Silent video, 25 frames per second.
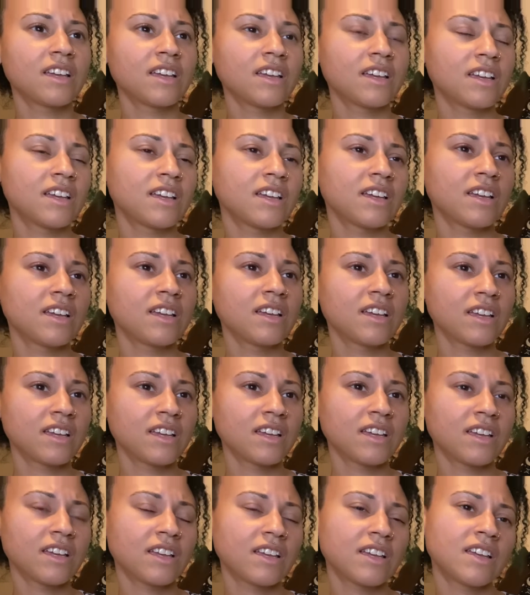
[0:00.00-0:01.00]

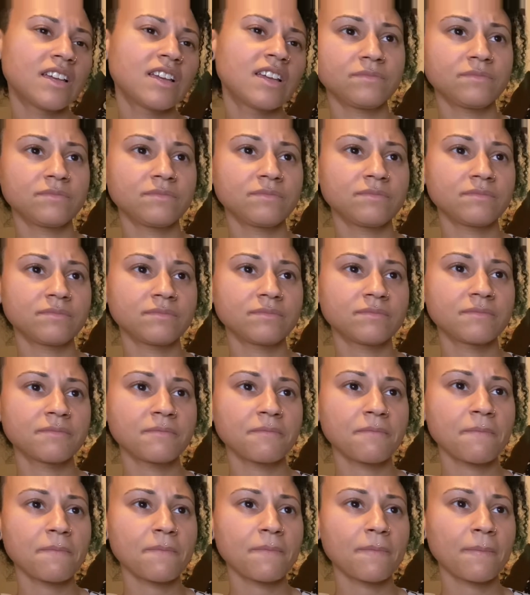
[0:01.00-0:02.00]

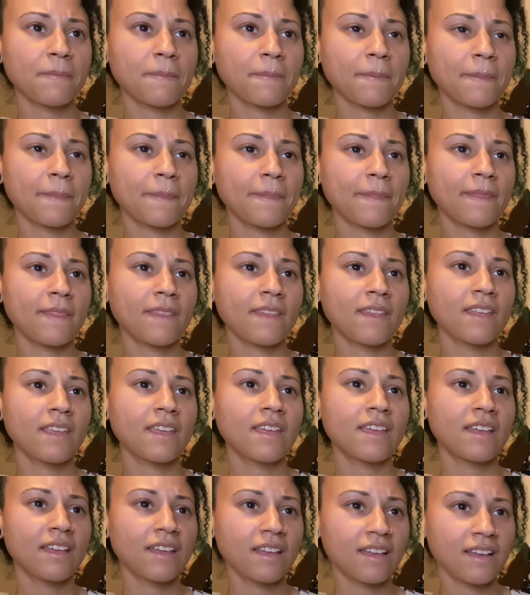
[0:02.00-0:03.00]

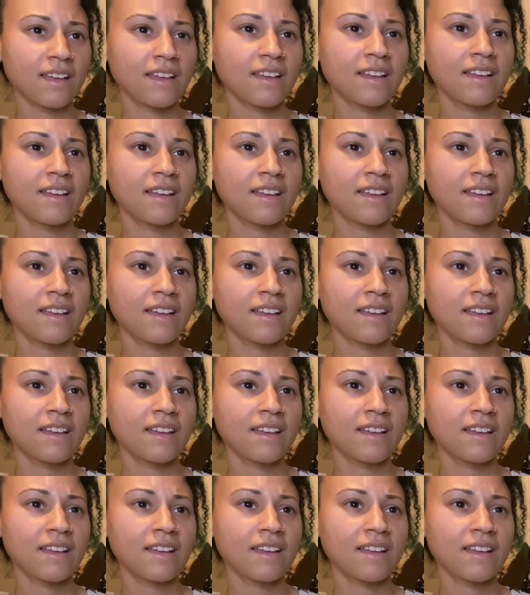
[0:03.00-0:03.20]
No one is speaking in this clip.